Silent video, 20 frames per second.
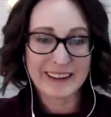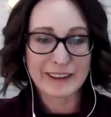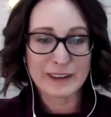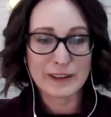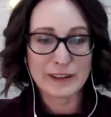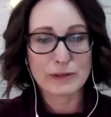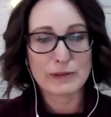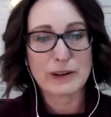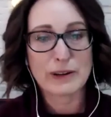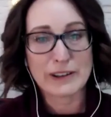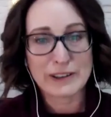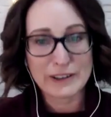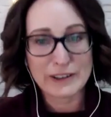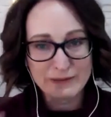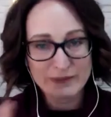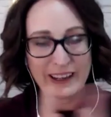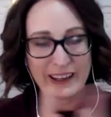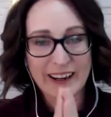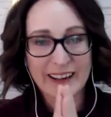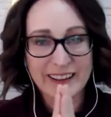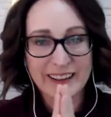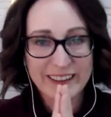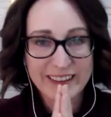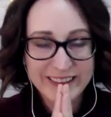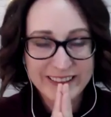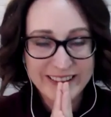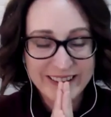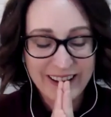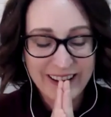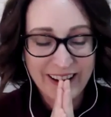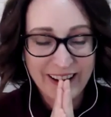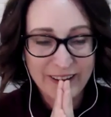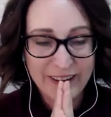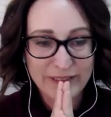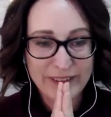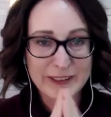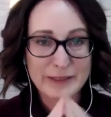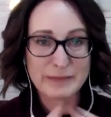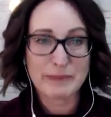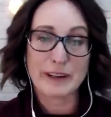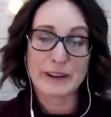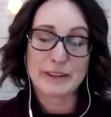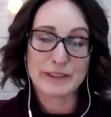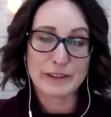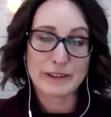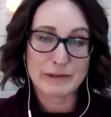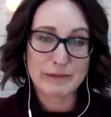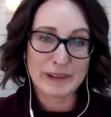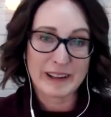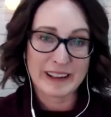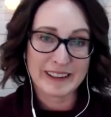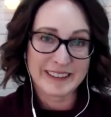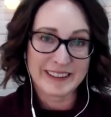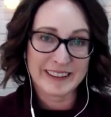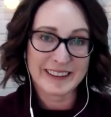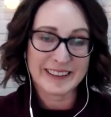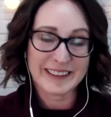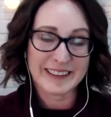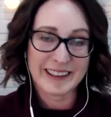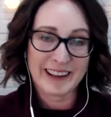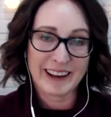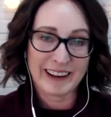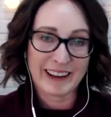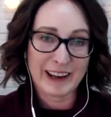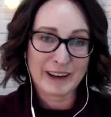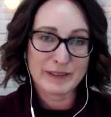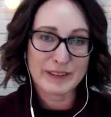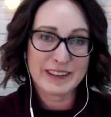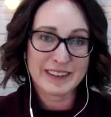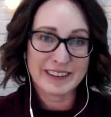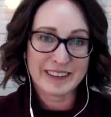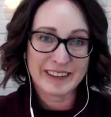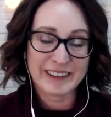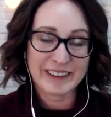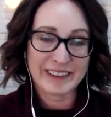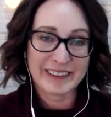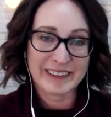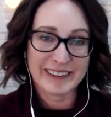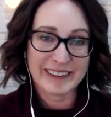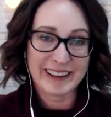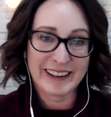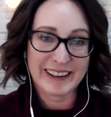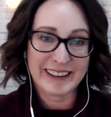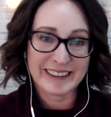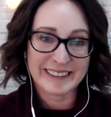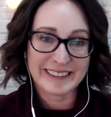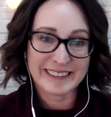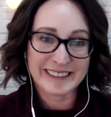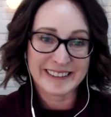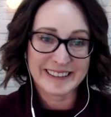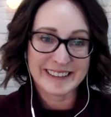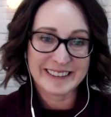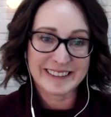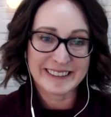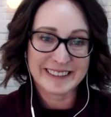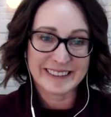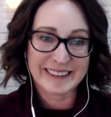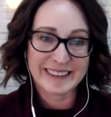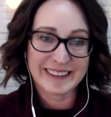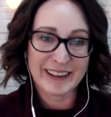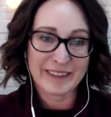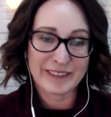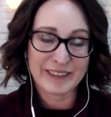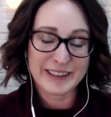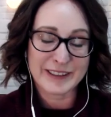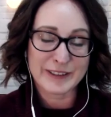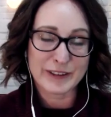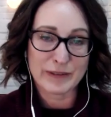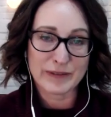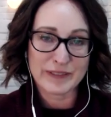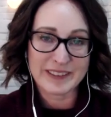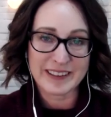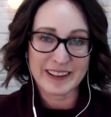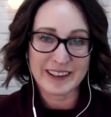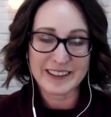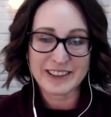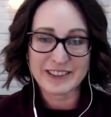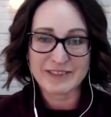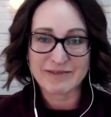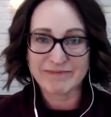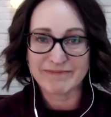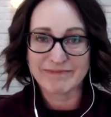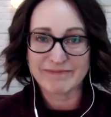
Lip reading: you're welcome, ladies. It's been a real pleasure to hang out with you and have this conversation.